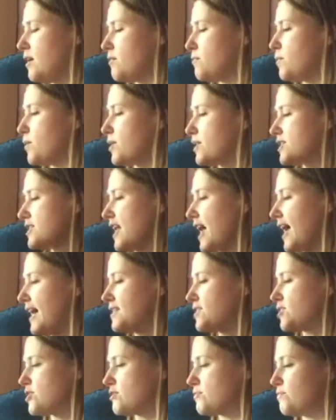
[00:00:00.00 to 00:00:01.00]
books that
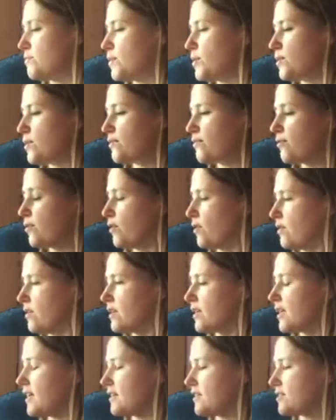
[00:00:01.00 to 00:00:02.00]
has just beautiful
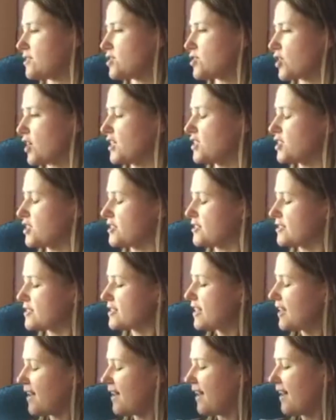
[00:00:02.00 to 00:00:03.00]
illustrations.
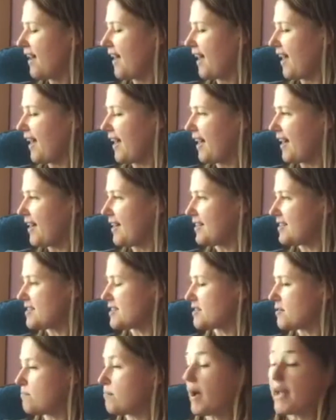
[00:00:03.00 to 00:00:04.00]

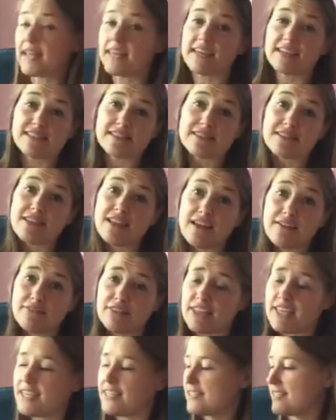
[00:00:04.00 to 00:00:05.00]
And my kids love
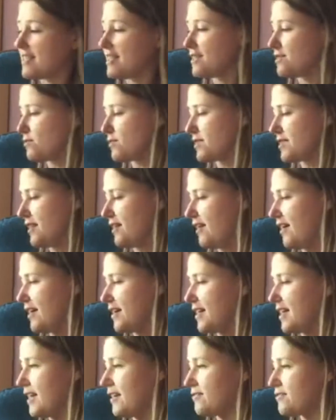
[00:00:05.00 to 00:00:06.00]
these. This was a, a
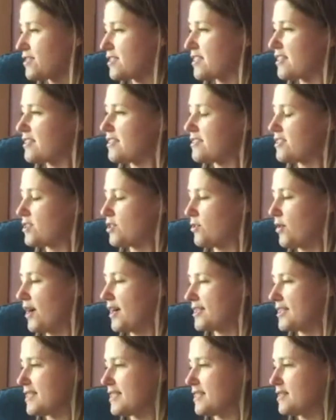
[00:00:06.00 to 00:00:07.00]
gift to
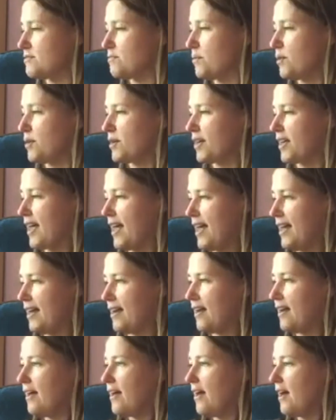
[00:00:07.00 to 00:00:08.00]
us, this book.
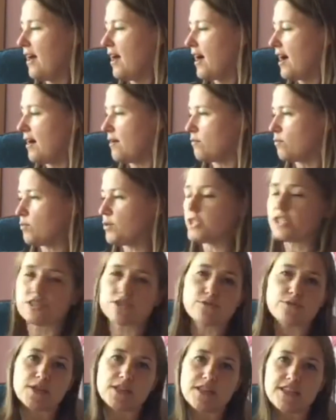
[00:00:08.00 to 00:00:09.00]
And um, we
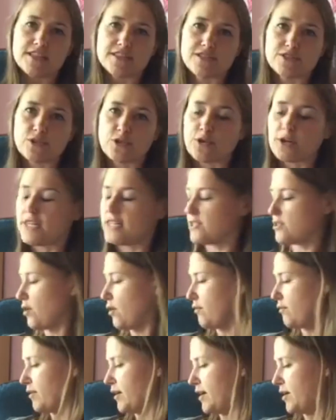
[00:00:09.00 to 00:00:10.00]
just read these stories
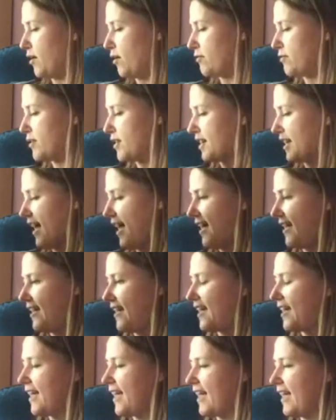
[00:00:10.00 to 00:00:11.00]
over and over again.
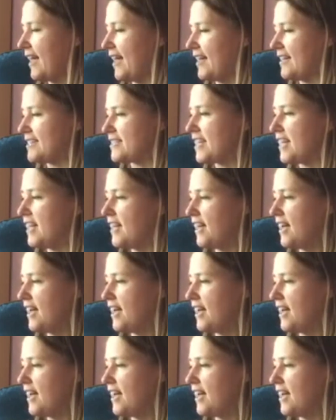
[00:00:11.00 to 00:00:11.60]
And